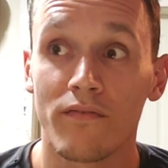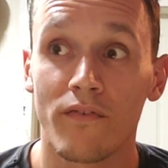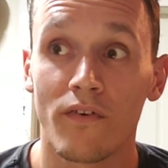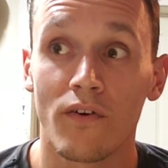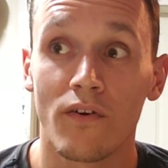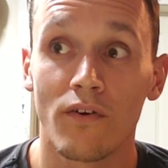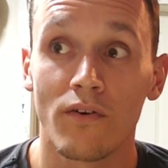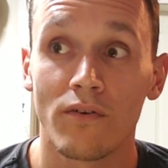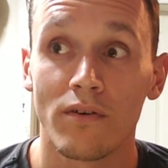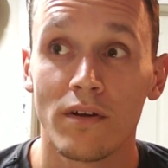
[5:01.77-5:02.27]

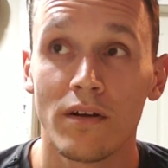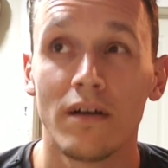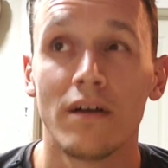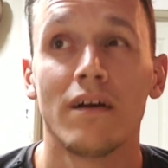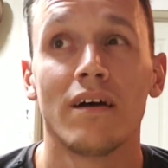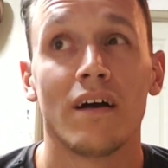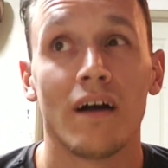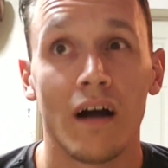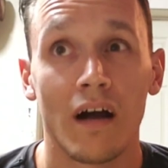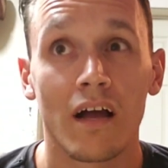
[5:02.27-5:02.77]
for
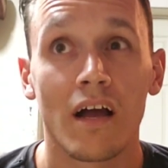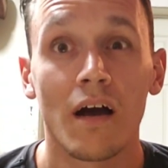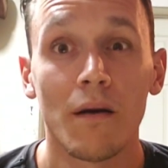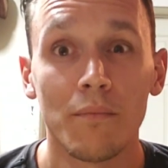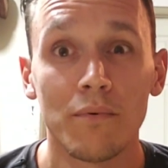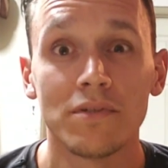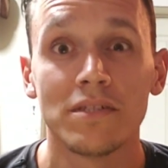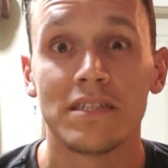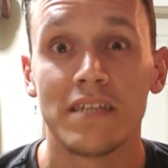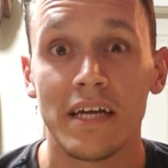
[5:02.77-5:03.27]
a
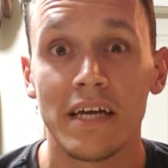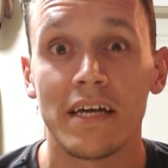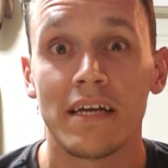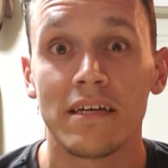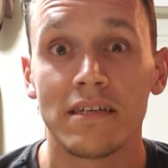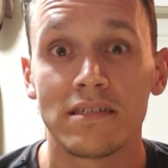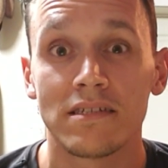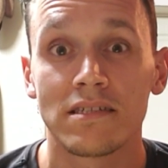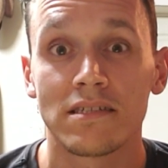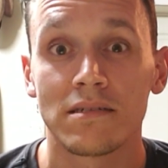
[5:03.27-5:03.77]
couple
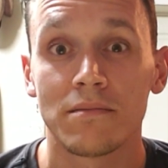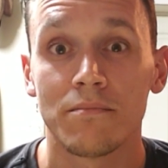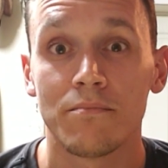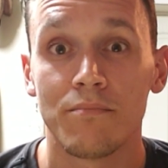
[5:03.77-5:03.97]
days